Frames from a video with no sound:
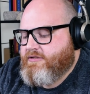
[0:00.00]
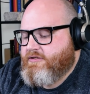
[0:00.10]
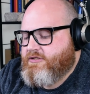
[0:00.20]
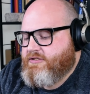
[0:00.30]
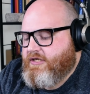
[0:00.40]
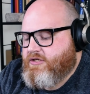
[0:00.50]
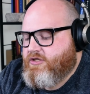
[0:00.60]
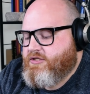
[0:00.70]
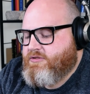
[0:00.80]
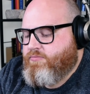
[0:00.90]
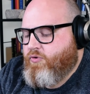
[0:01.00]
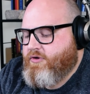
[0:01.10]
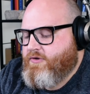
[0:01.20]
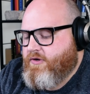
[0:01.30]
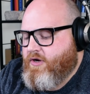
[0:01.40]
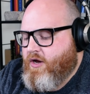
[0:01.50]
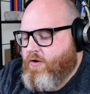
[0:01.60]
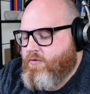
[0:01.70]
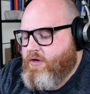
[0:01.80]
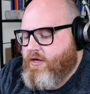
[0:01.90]
And she said, it's important to
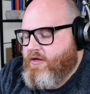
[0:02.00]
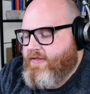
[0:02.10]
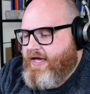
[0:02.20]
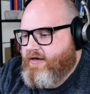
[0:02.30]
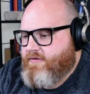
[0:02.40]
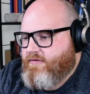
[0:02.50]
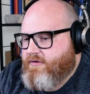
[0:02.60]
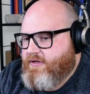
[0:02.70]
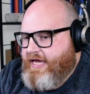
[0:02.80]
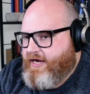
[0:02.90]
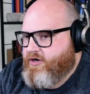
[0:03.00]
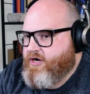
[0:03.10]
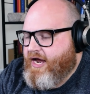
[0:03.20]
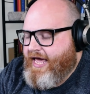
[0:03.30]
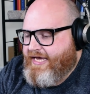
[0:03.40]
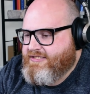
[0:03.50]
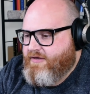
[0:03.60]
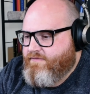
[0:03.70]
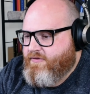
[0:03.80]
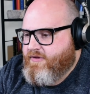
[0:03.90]
know that, yeah, you're not
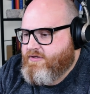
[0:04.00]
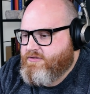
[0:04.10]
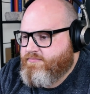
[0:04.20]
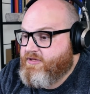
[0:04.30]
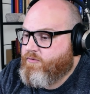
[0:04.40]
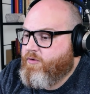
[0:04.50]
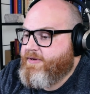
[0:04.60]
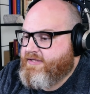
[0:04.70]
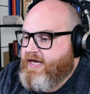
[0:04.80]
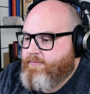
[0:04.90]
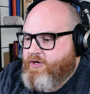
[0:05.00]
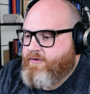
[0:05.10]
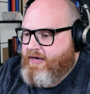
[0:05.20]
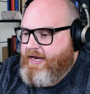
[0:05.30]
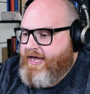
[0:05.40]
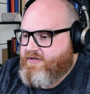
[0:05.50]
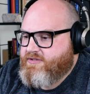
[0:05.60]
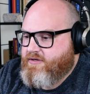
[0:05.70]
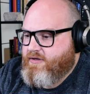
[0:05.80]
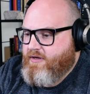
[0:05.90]
asking for things, but there will be a time when you get an
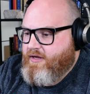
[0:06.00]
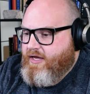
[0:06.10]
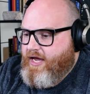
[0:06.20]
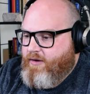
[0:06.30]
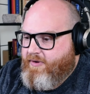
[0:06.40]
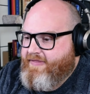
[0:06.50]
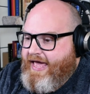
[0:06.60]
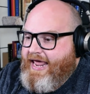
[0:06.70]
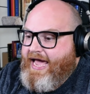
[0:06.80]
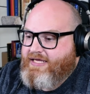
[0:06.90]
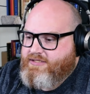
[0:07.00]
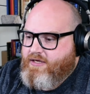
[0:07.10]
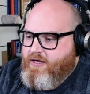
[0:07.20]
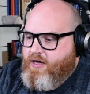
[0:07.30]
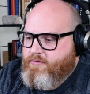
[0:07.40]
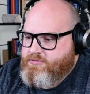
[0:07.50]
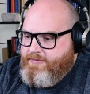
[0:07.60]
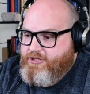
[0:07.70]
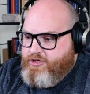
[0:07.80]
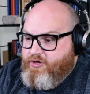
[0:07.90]
ask. And when that ask
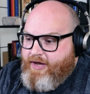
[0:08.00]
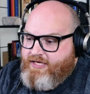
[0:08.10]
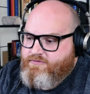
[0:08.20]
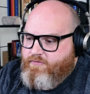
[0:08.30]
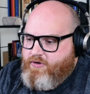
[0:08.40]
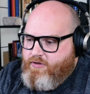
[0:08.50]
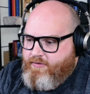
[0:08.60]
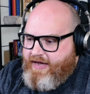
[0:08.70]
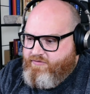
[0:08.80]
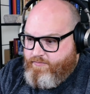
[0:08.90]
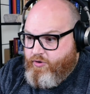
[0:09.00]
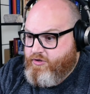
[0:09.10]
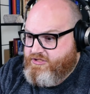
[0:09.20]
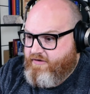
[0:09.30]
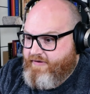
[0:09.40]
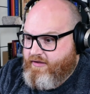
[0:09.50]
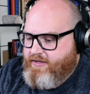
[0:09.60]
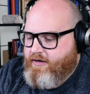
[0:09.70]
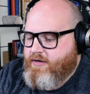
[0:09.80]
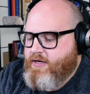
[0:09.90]
comes, make sure you ask for it. You have to put yourself
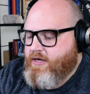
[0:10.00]
out there.